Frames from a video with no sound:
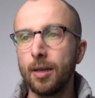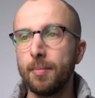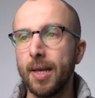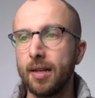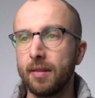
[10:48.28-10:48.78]

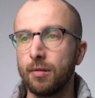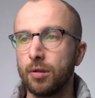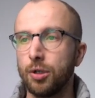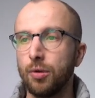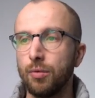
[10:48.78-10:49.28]
um, and I
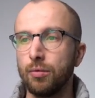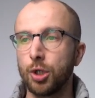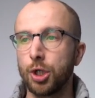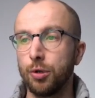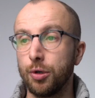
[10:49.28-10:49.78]
thought you
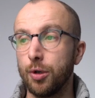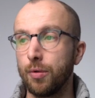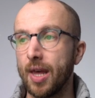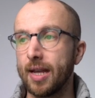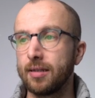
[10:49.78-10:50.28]
should
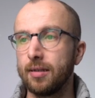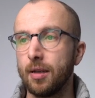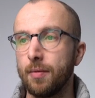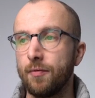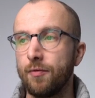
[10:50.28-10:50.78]
know that um,